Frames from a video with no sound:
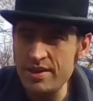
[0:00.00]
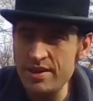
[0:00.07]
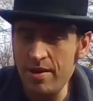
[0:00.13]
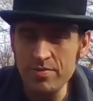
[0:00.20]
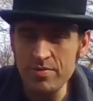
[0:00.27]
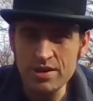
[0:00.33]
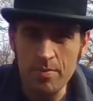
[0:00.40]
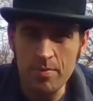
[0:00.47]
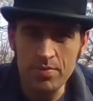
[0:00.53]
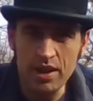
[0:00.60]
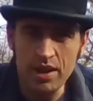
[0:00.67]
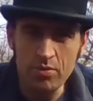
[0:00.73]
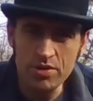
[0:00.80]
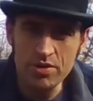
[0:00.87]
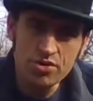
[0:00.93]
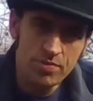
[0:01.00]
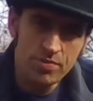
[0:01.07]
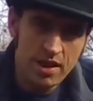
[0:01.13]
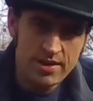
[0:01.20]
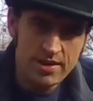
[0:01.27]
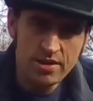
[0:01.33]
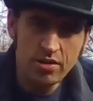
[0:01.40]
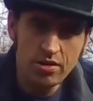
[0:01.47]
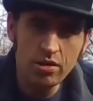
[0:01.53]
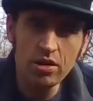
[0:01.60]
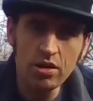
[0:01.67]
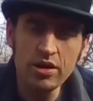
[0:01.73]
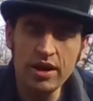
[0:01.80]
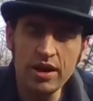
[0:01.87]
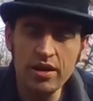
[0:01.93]
template with some nice
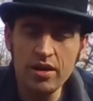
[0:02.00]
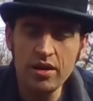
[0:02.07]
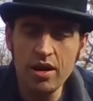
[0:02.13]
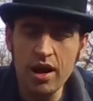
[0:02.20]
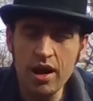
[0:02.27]
looking